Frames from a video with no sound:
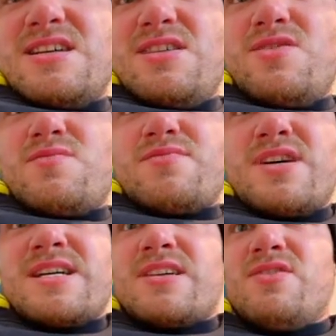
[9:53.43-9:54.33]
Oh
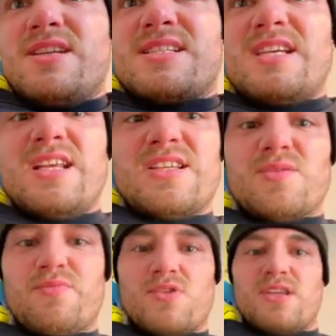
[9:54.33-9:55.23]
my, you can see these
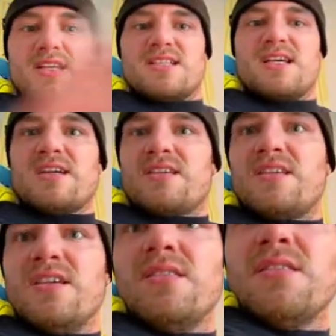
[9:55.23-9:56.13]
are poorly designed.
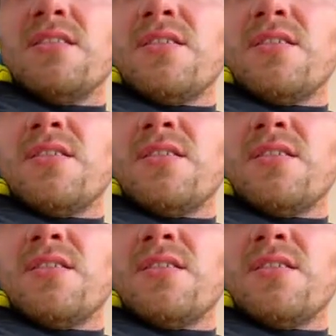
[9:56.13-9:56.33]
Yeet.